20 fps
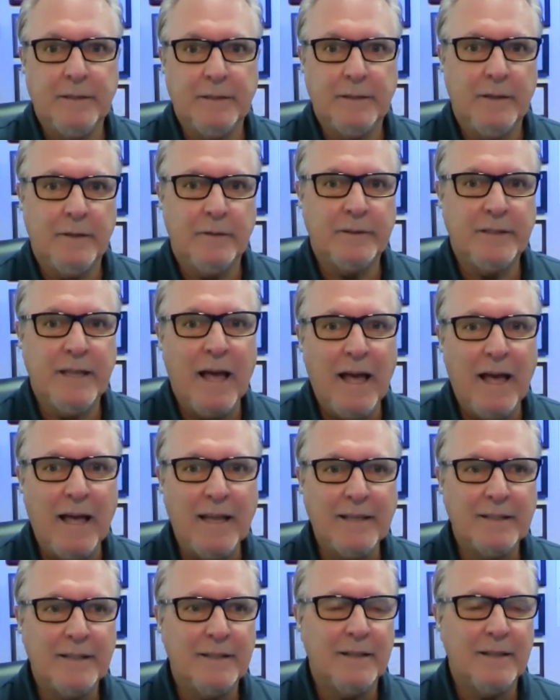There's not
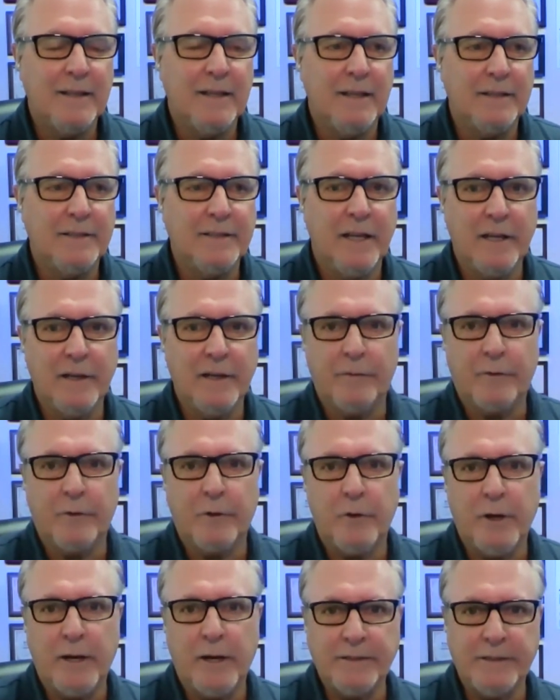a ton of
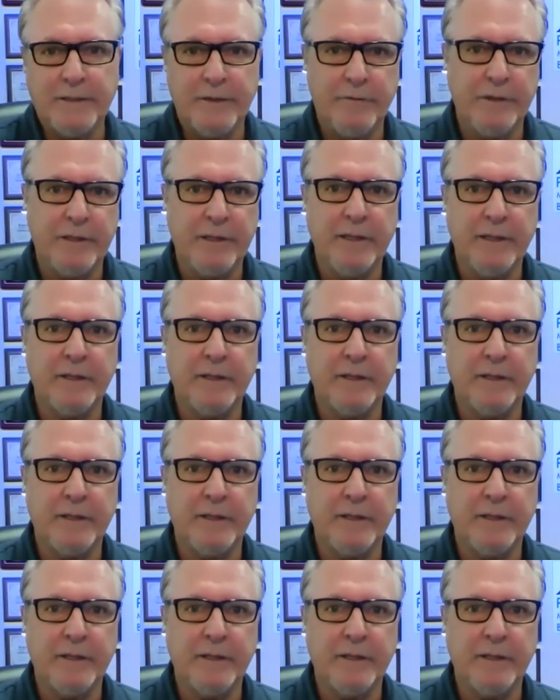creativity